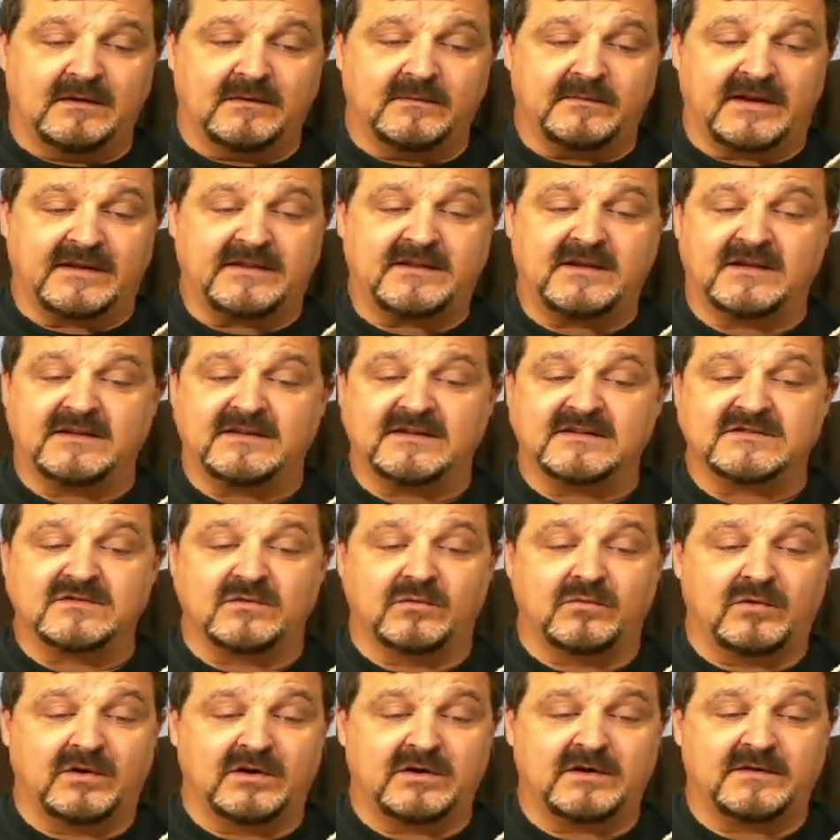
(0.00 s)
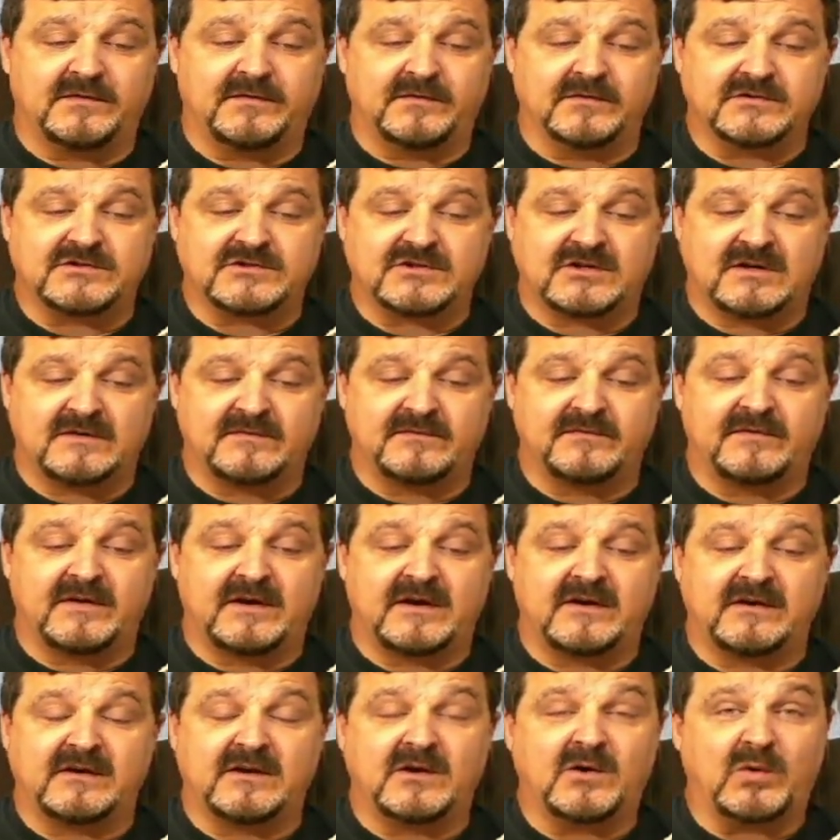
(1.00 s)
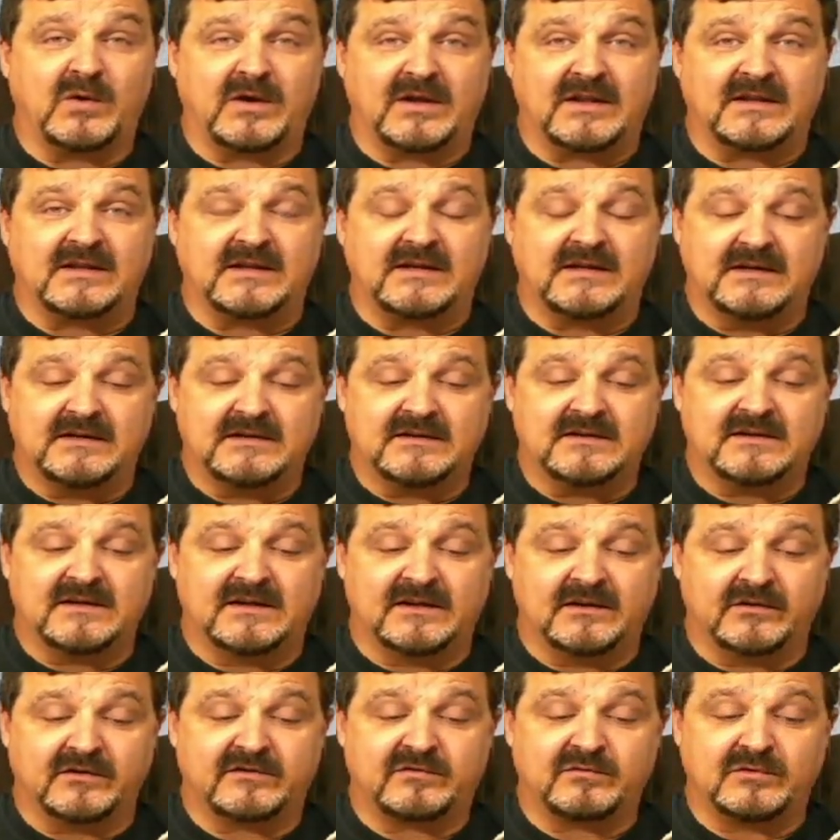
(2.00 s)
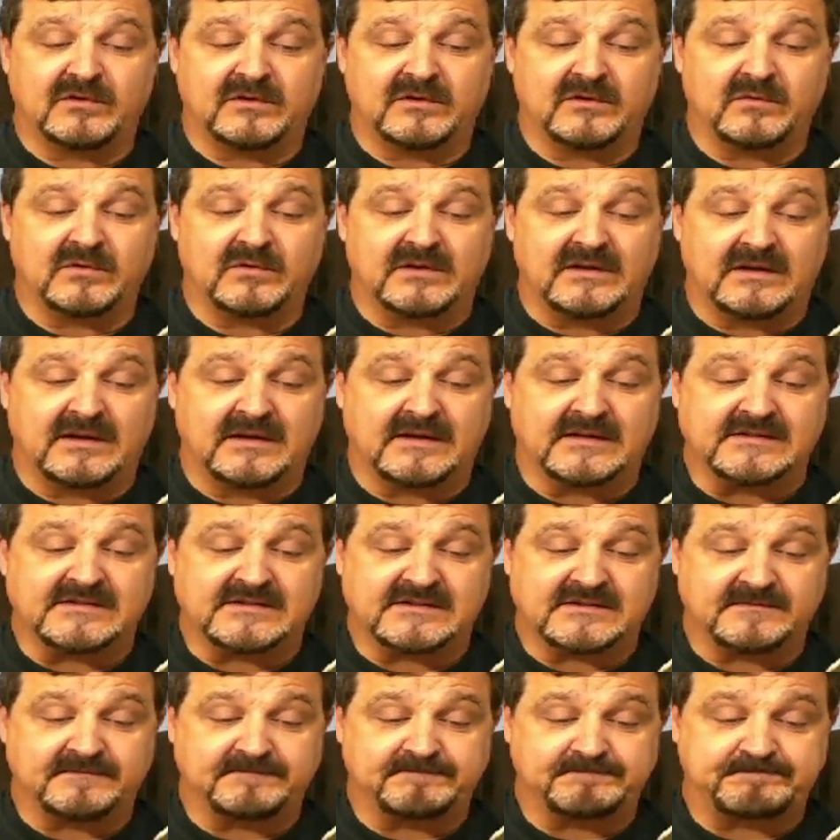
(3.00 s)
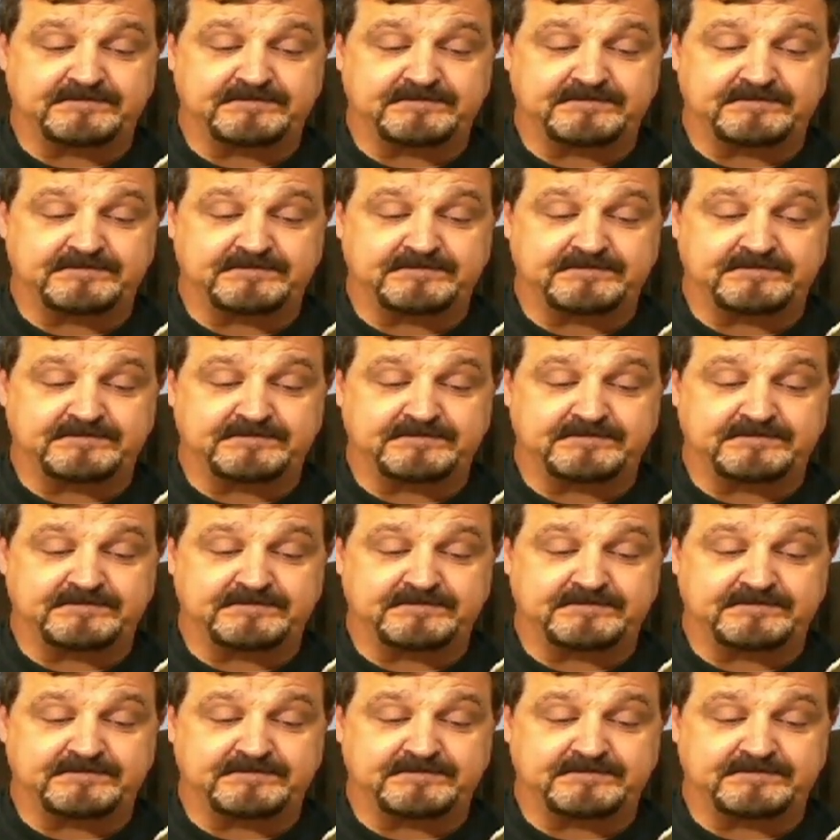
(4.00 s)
But I think it does a wonderful job very quickly. It looks really, really nice.